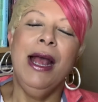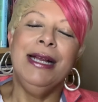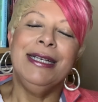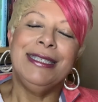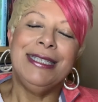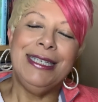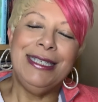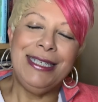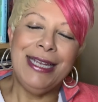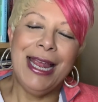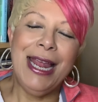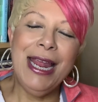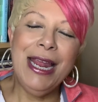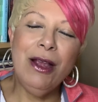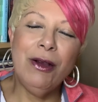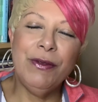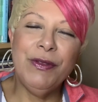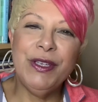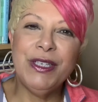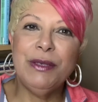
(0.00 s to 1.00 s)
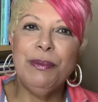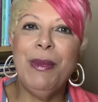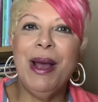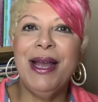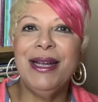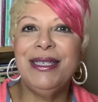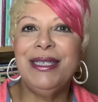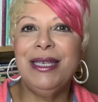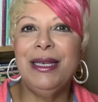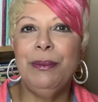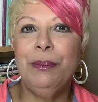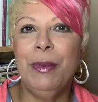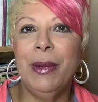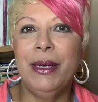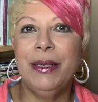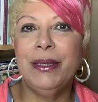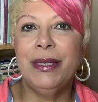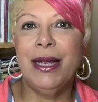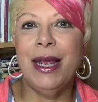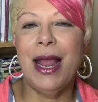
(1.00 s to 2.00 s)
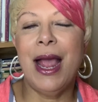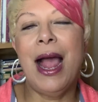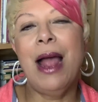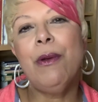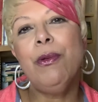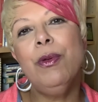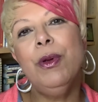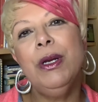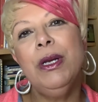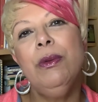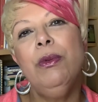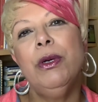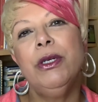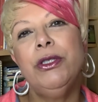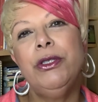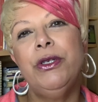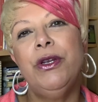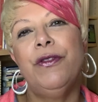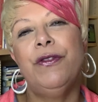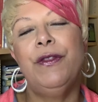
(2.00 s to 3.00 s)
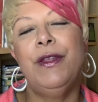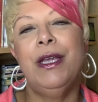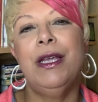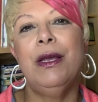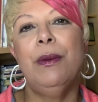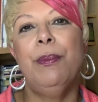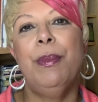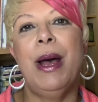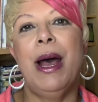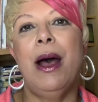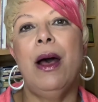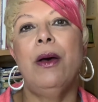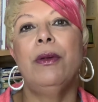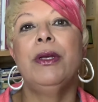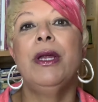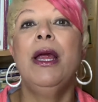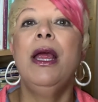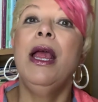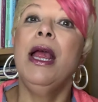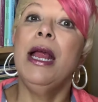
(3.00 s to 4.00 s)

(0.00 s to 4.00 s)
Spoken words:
today on this Mindset Monday, I really want you to think about